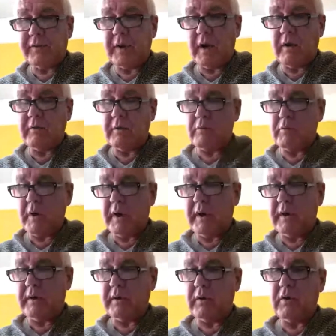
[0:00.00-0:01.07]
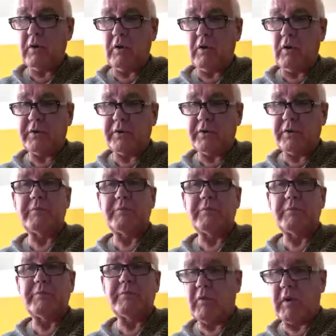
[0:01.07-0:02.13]
Fiona Reed, you got to text
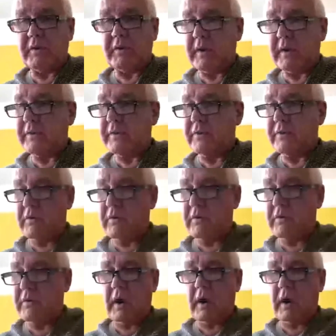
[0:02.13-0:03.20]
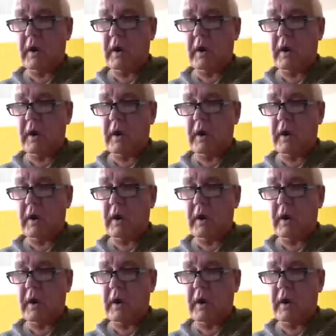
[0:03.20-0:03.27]
me or I'll text you.